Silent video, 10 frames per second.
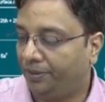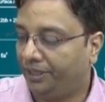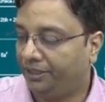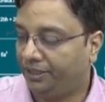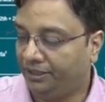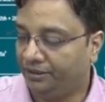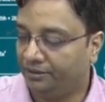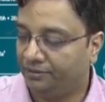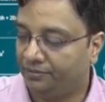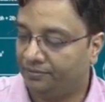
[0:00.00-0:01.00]
painted,
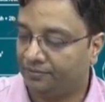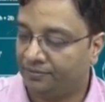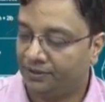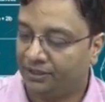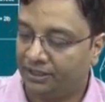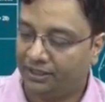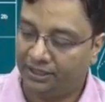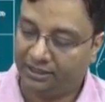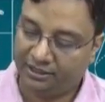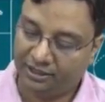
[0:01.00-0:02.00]

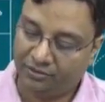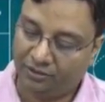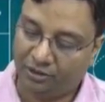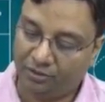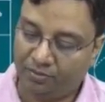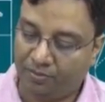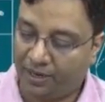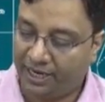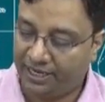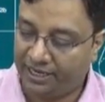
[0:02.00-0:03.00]
it is equal to
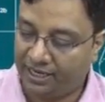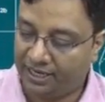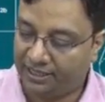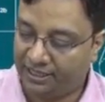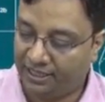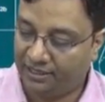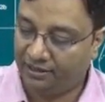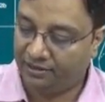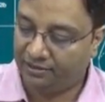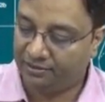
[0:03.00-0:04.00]
pi
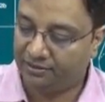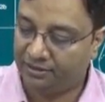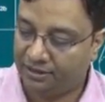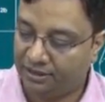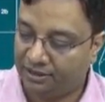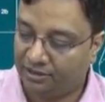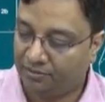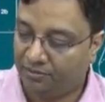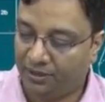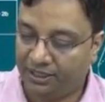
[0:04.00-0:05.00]
RL
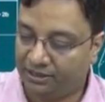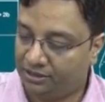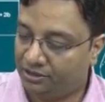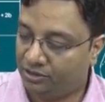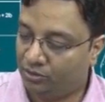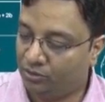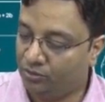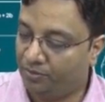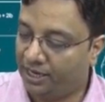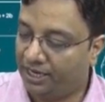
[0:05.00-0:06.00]
plus
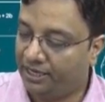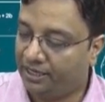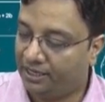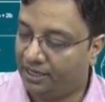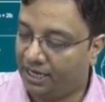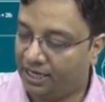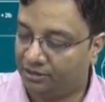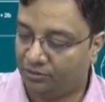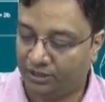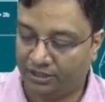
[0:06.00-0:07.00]
2 pi
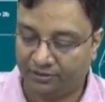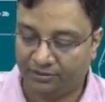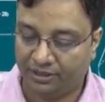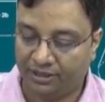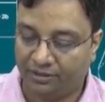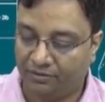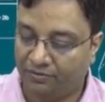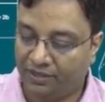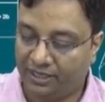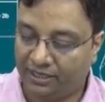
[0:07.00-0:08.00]
r square,
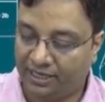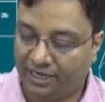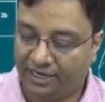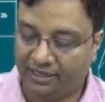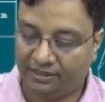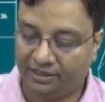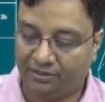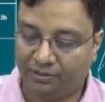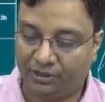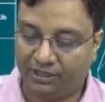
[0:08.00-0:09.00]
where L is
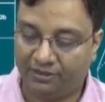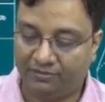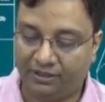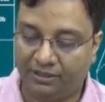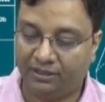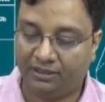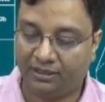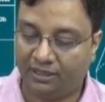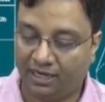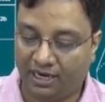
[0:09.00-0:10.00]
3.7,
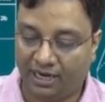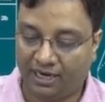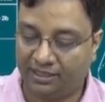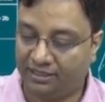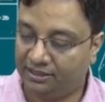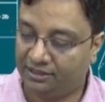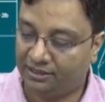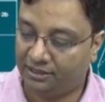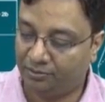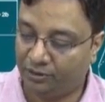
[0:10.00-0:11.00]
R is
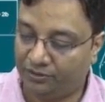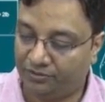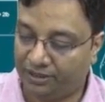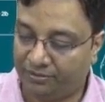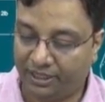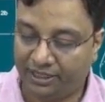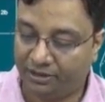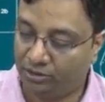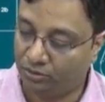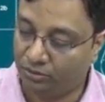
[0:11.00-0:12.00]
3.5 by
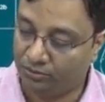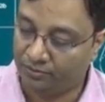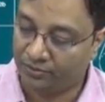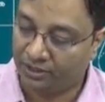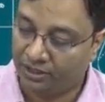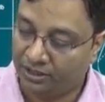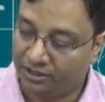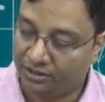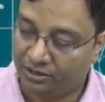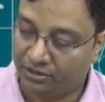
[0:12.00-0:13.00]
2.
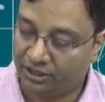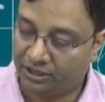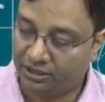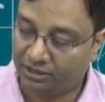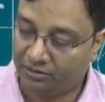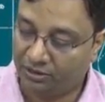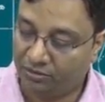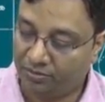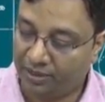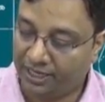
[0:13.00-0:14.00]
So it is equal
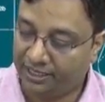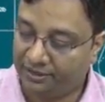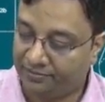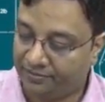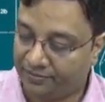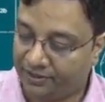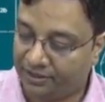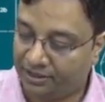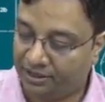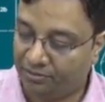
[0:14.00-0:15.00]
to pi
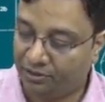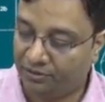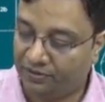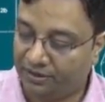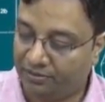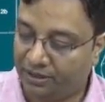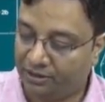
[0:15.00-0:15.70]
3.5